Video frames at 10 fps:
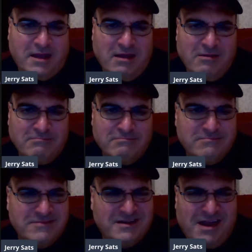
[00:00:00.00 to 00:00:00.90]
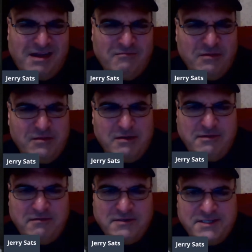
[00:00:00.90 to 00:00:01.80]
any. I really don't
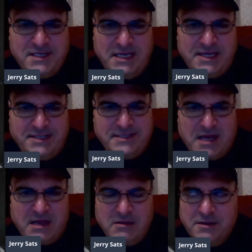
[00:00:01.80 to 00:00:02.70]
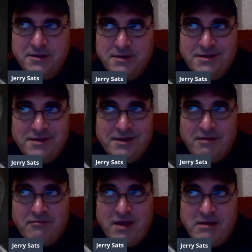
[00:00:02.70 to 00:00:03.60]
even see kids out
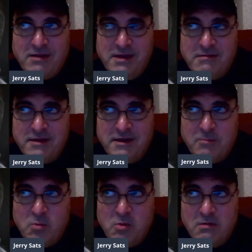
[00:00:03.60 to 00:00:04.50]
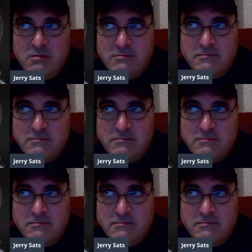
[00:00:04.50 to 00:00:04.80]
around here anymore,